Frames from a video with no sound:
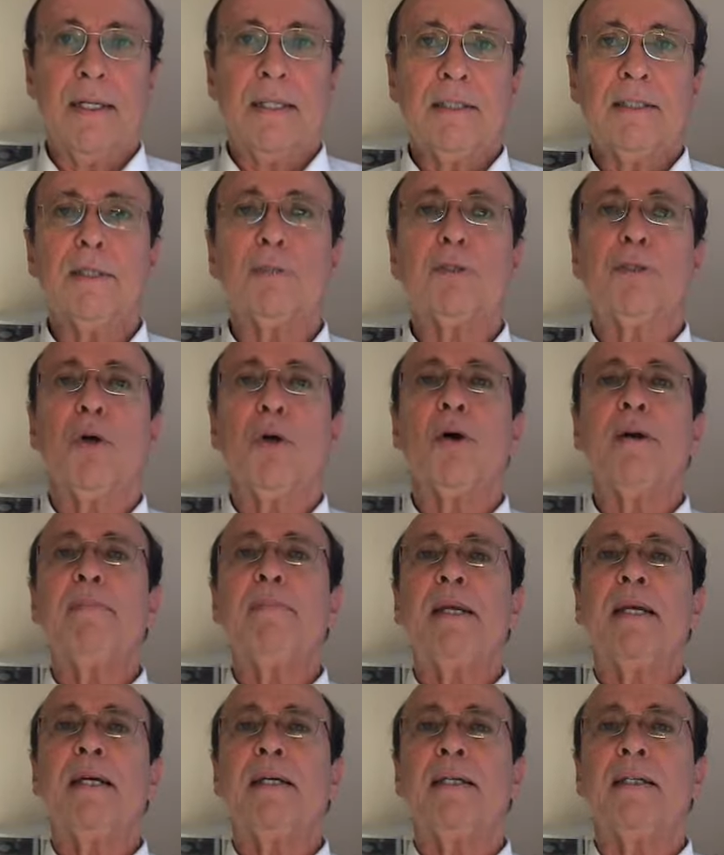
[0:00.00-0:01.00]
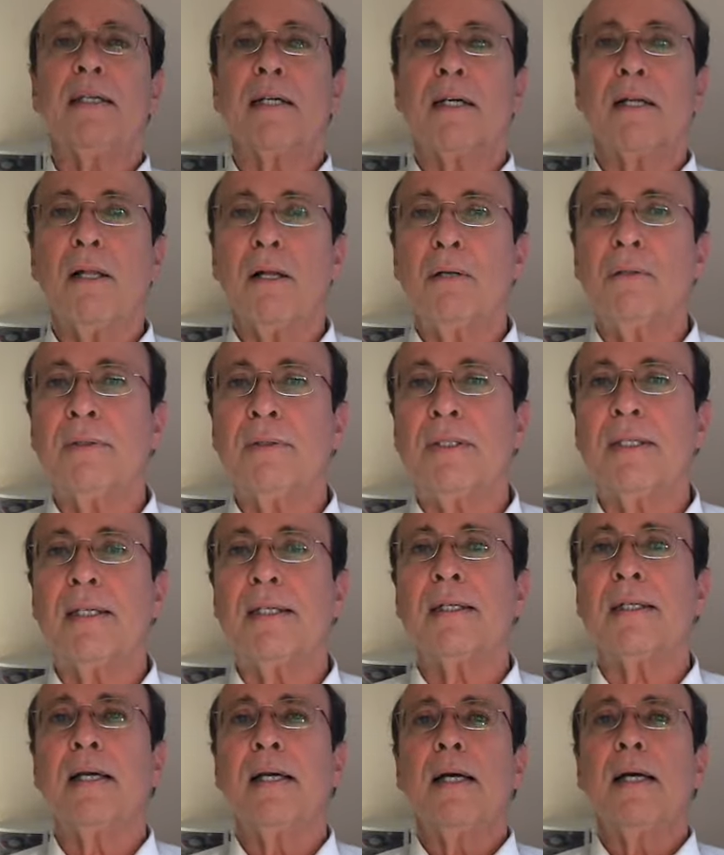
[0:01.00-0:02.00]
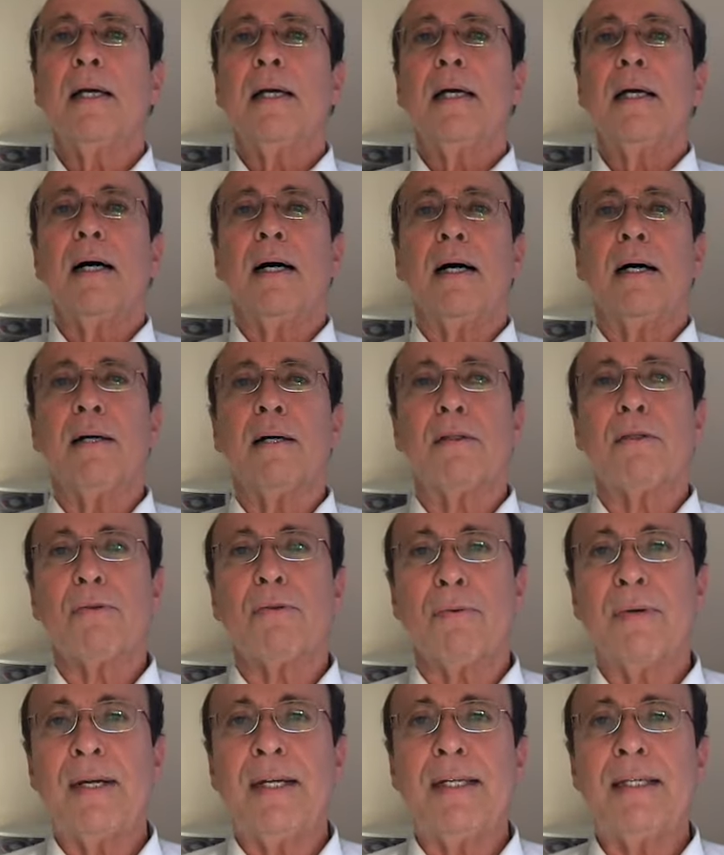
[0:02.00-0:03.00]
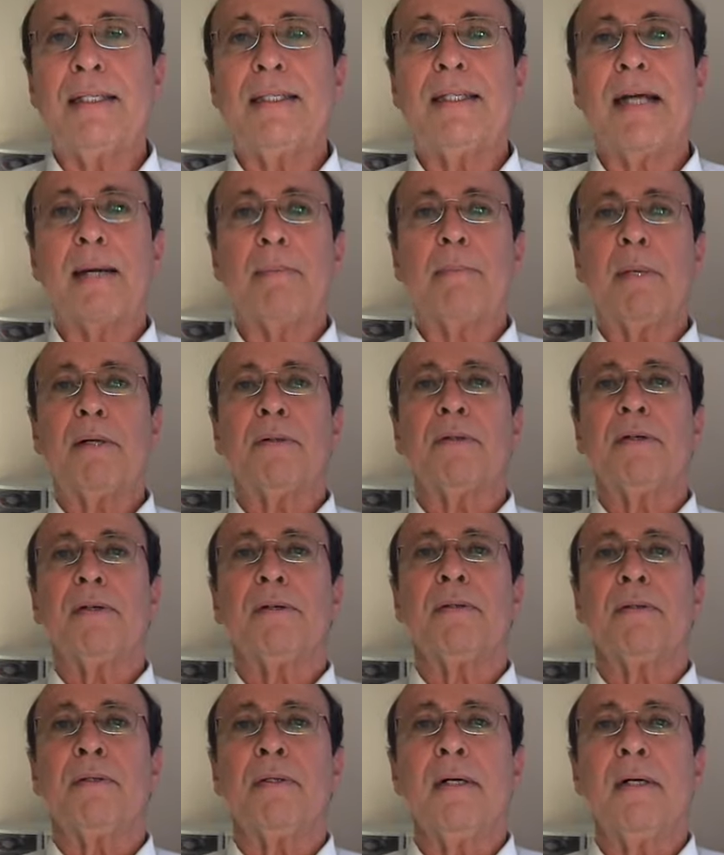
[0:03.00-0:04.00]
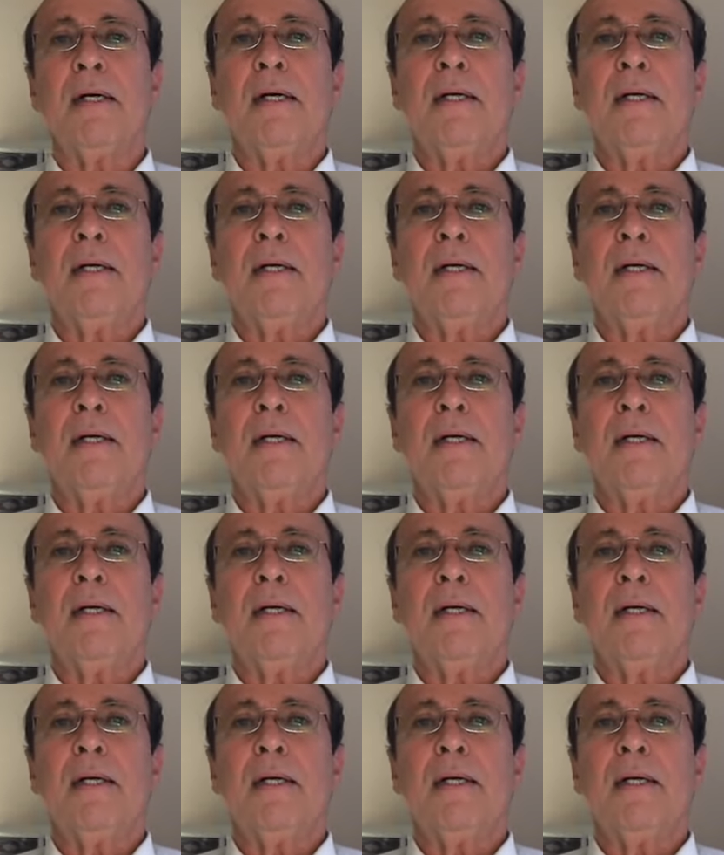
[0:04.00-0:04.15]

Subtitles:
So join me in a closing 3 Daimoku